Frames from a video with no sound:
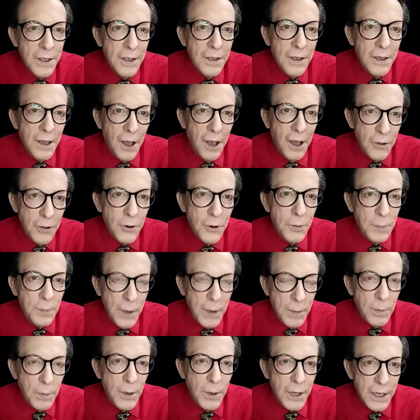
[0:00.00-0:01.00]
other
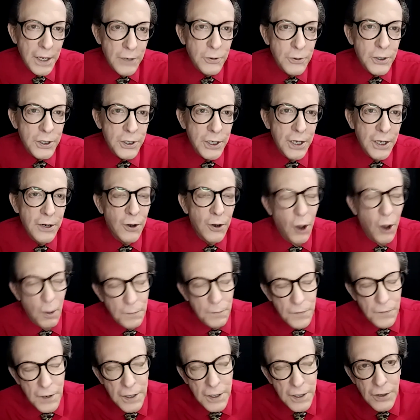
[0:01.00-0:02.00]
people interested. And
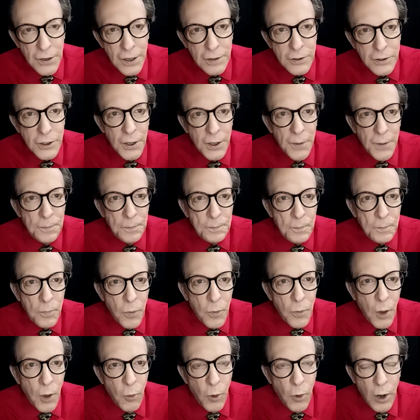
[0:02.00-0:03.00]
hopefully, there's
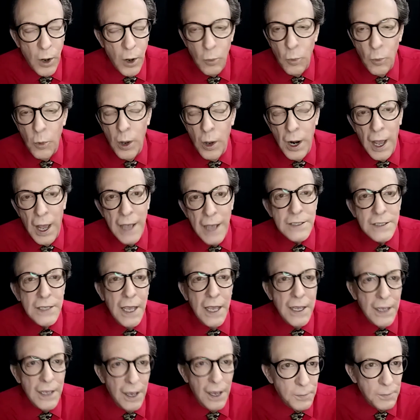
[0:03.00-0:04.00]
when I
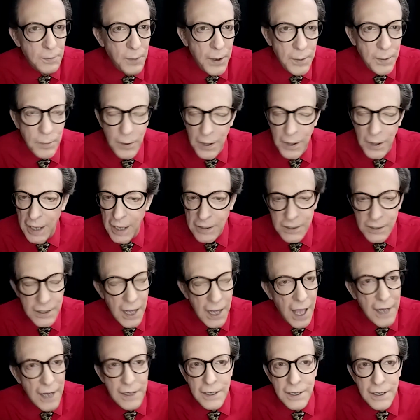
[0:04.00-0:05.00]
say young people, that's
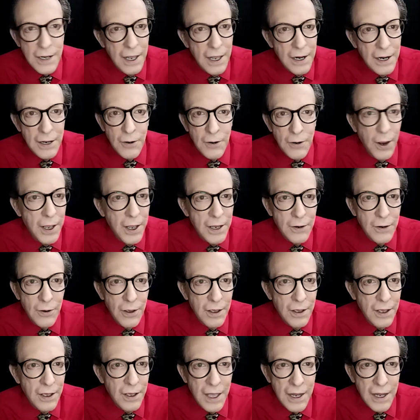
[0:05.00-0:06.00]
not to denigrate
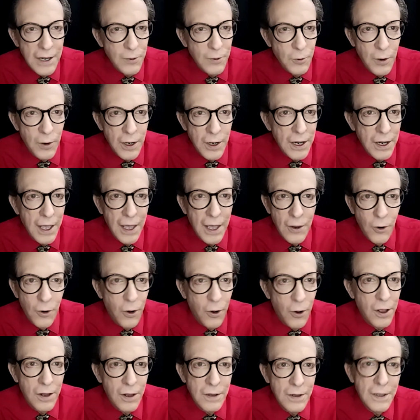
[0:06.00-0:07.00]
anyone at
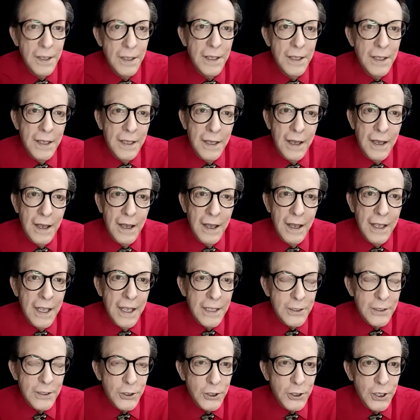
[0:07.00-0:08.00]
all.
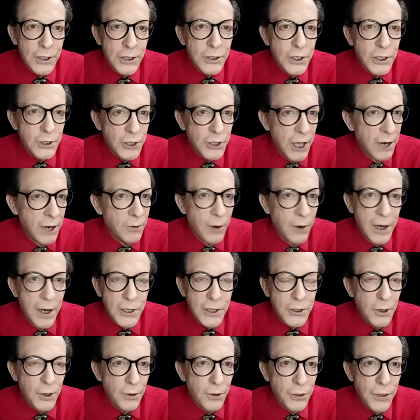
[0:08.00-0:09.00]
It's just a
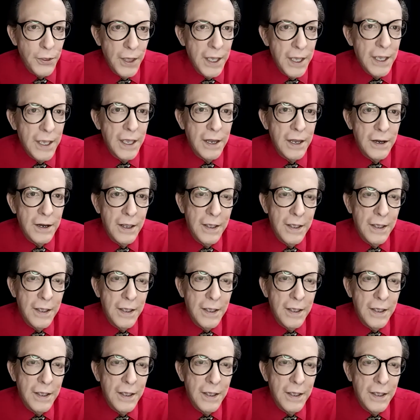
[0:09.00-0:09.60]
generational thing, and